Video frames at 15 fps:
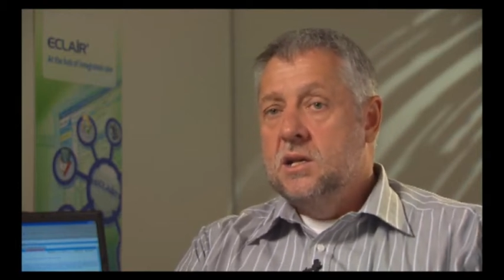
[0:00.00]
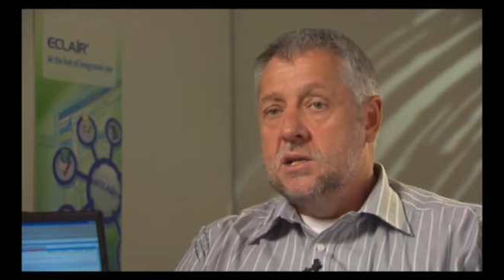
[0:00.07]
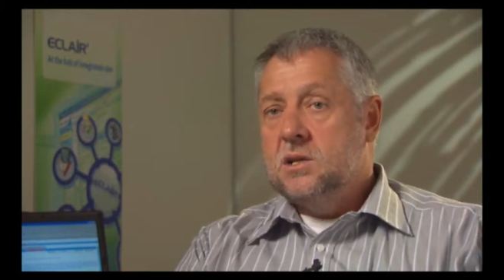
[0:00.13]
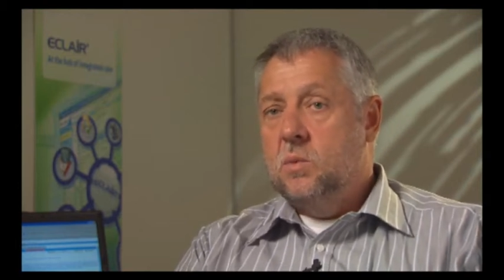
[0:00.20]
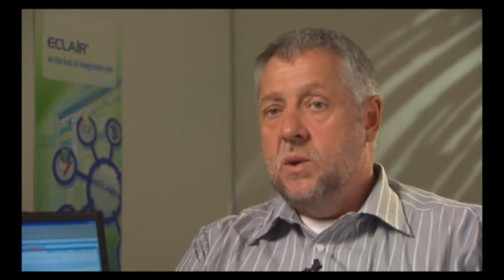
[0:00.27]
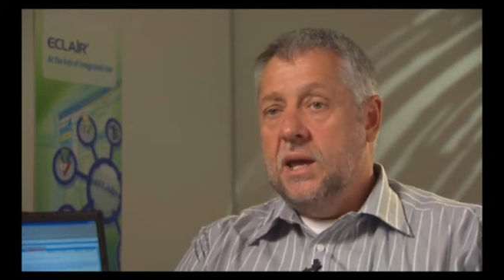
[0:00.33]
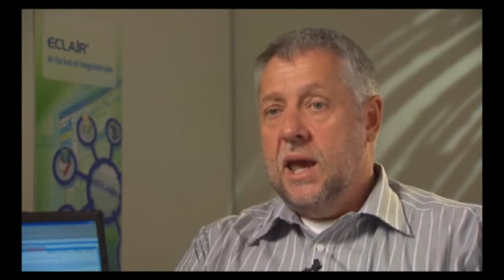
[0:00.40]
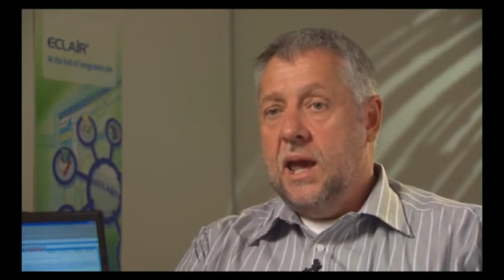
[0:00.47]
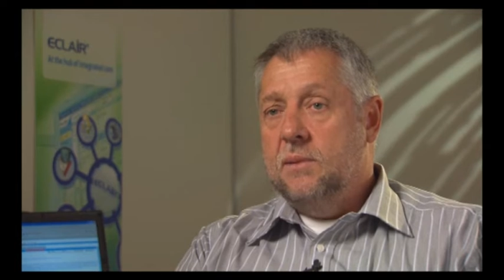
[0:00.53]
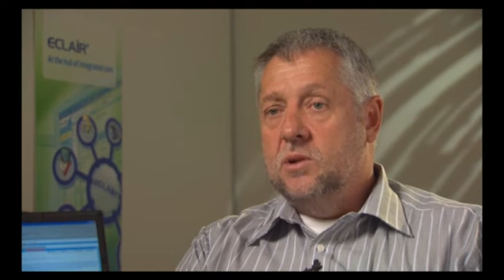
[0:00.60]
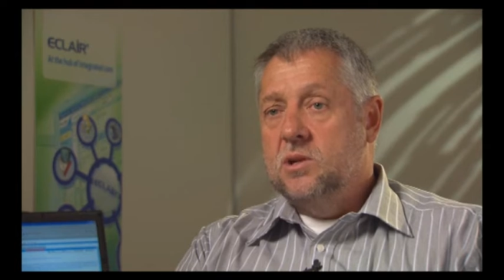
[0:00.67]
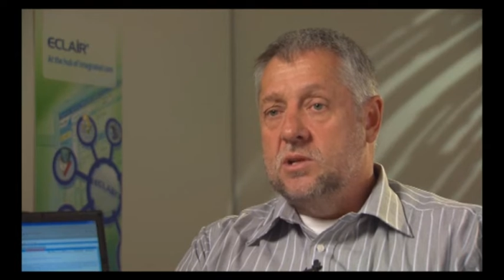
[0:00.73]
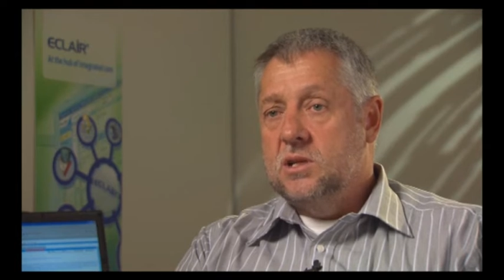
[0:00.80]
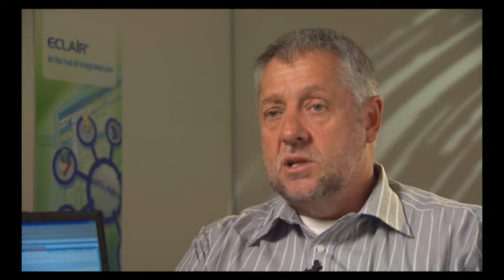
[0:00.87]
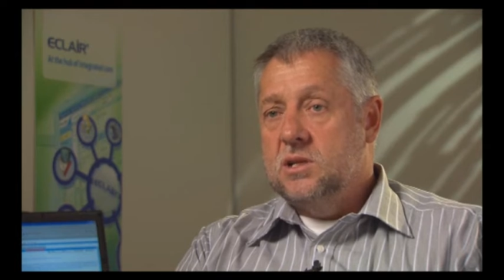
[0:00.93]
So we're
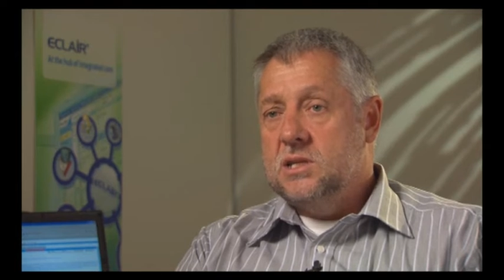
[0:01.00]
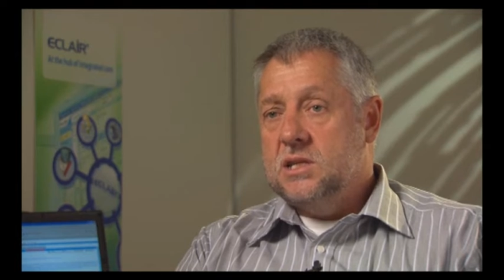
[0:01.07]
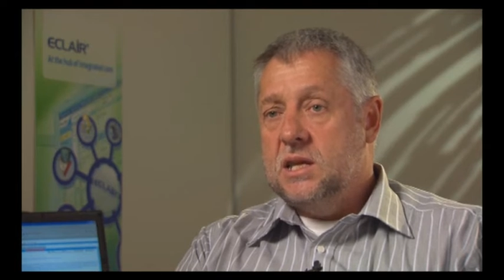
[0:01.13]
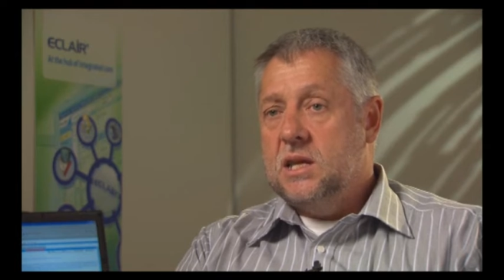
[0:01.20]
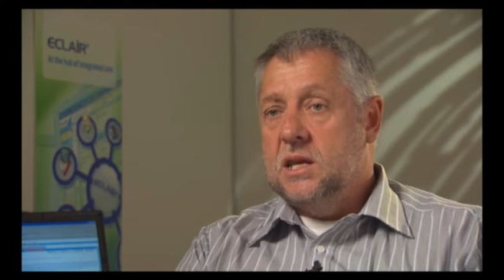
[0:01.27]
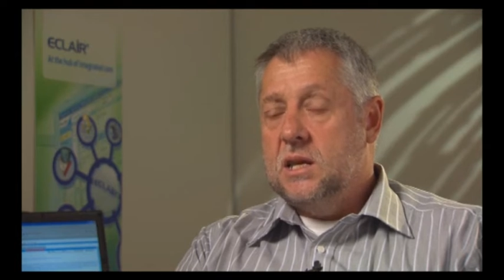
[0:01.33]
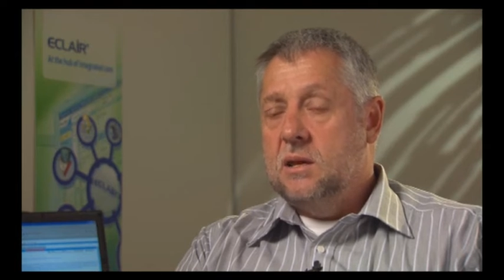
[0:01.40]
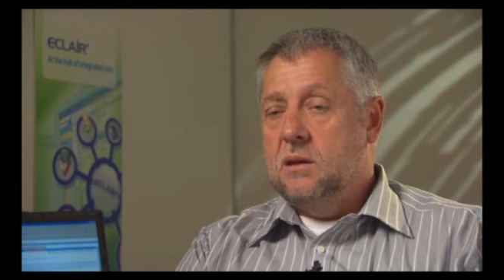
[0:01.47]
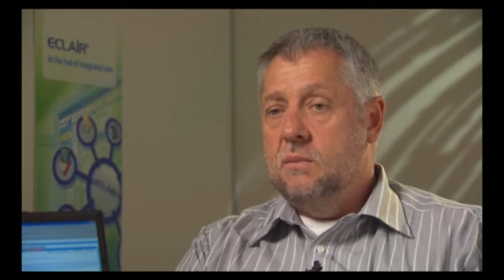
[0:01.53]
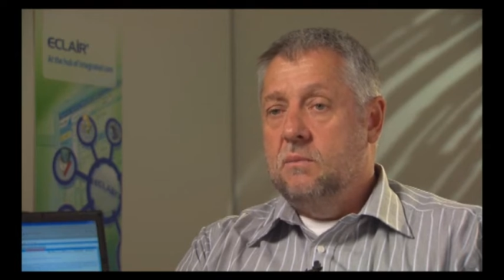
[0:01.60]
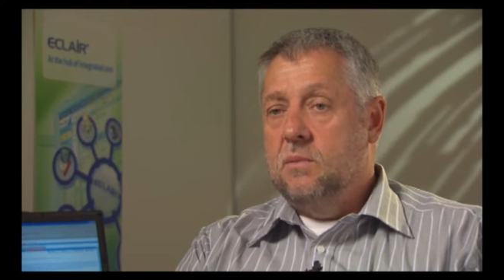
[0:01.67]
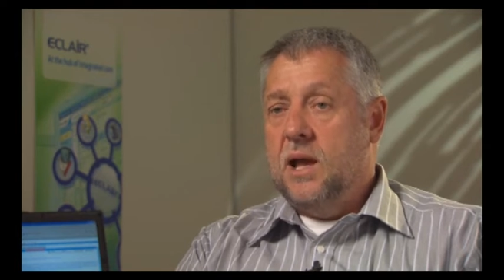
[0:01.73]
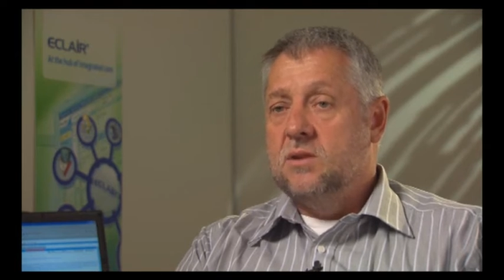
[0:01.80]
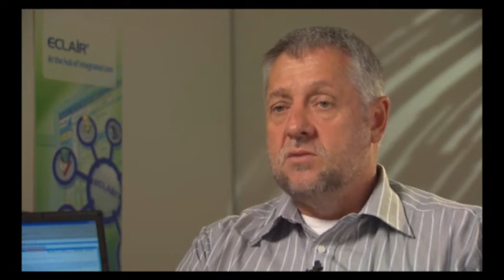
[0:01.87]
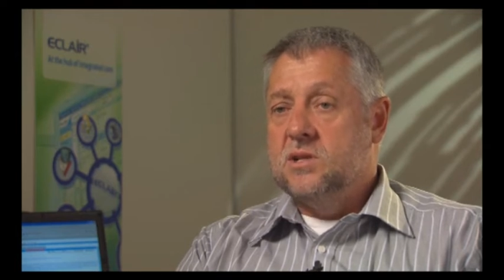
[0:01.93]
able to see
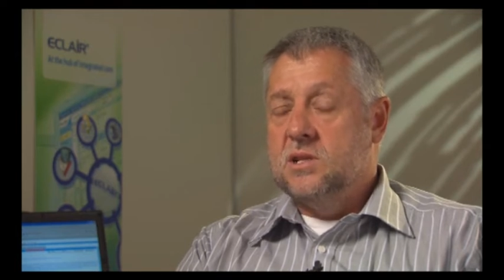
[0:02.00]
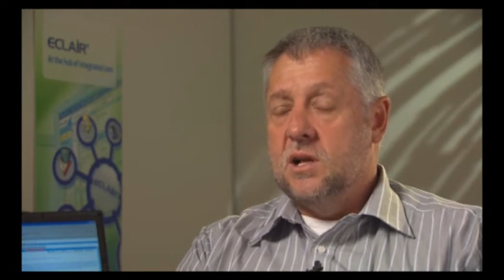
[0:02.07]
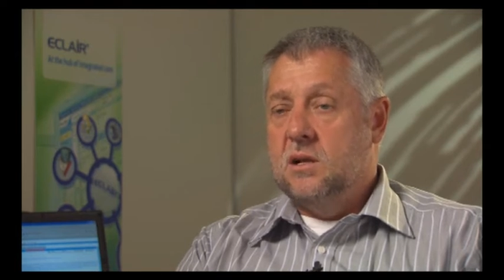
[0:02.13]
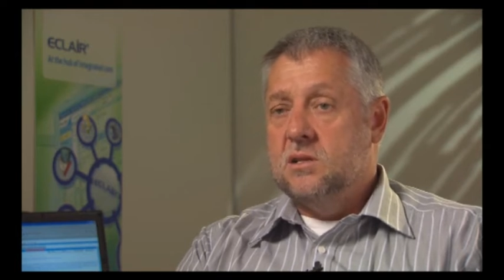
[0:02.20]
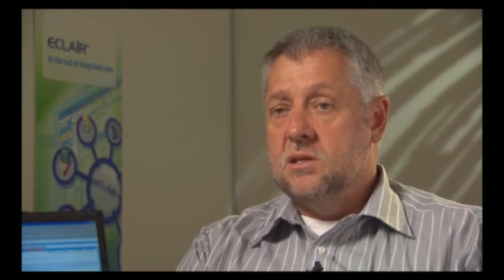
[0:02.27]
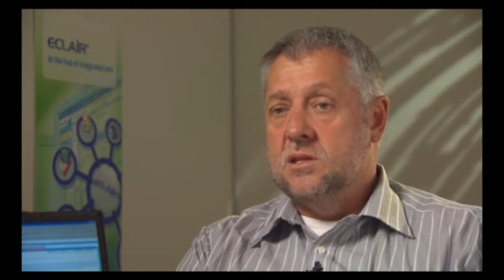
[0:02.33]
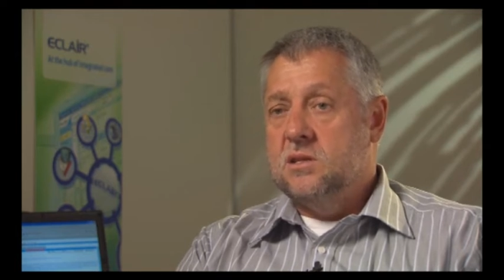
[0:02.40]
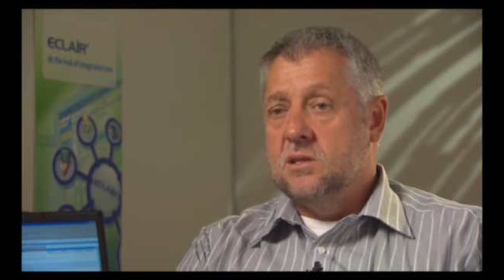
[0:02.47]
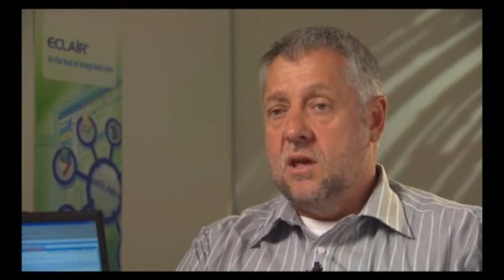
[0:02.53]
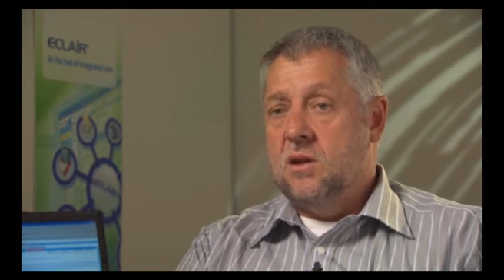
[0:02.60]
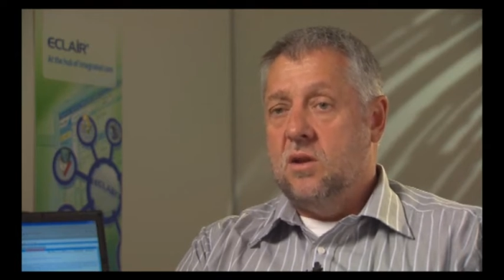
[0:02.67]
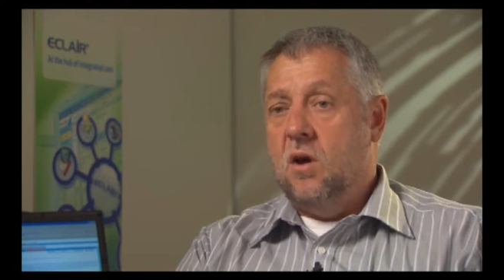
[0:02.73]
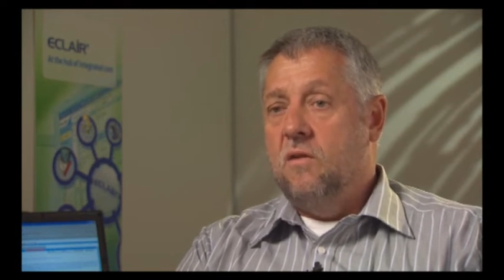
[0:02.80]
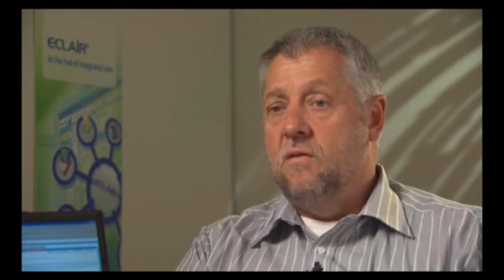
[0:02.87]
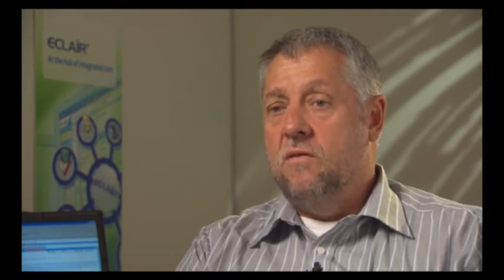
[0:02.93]
blood results
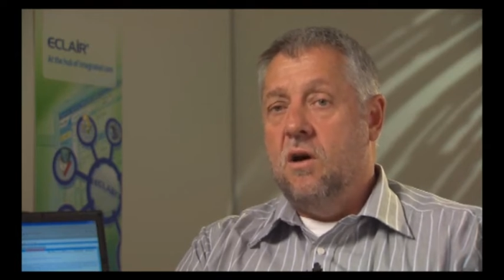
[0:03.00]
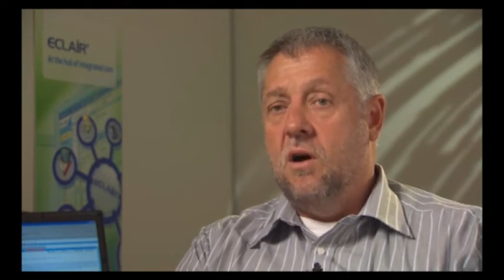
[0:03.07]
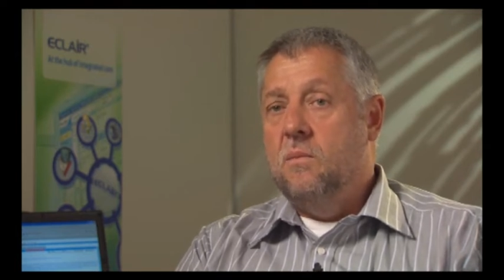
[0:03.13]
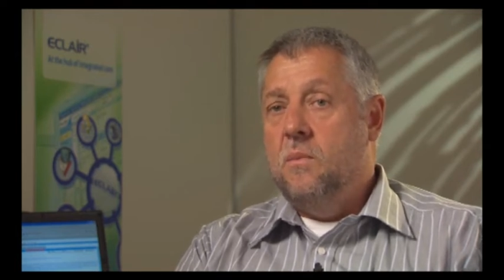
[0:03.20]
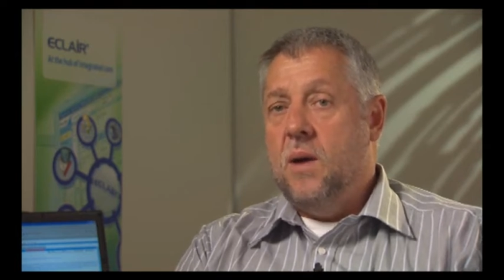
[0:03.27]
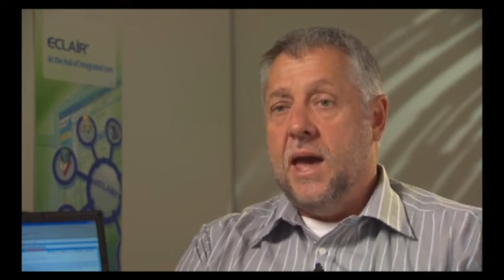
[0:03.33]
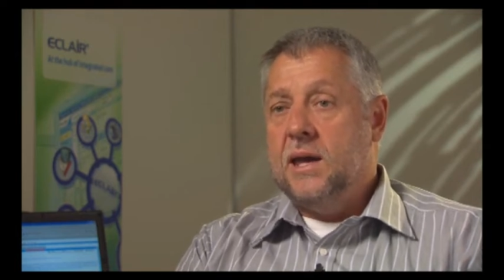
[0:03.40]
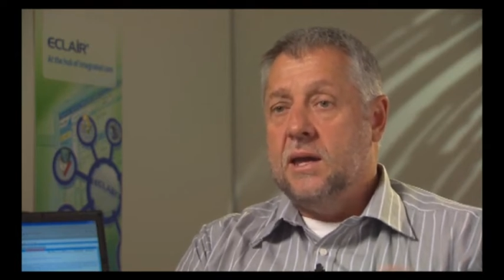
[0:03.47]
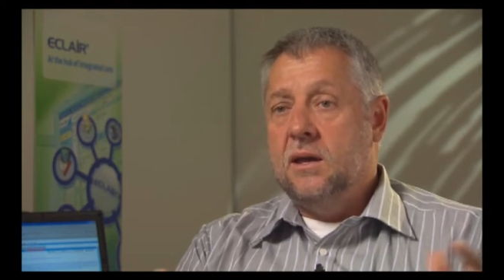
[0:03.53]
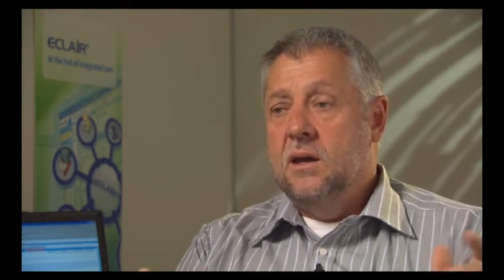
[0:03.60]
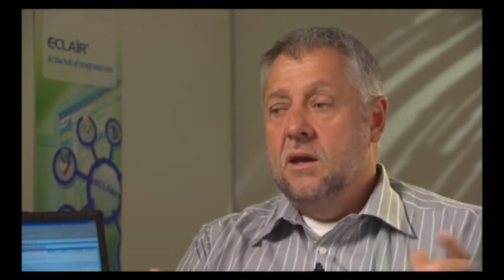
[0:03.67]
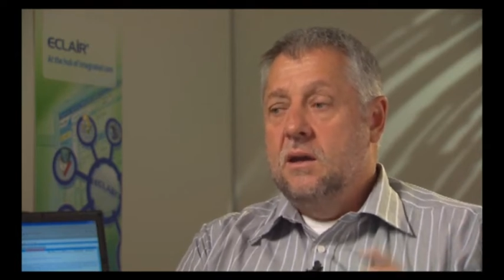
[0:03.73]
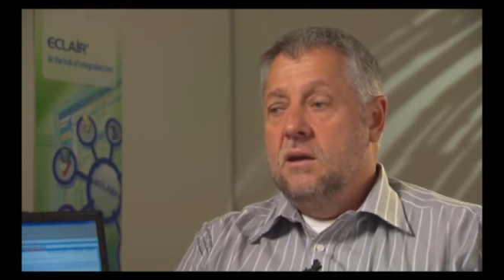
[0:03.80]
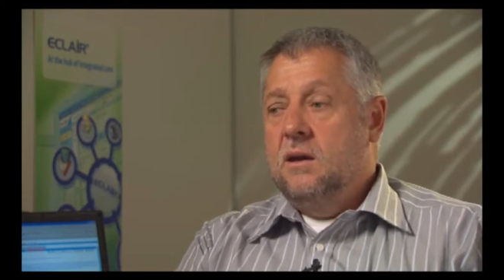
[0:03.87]
that go far back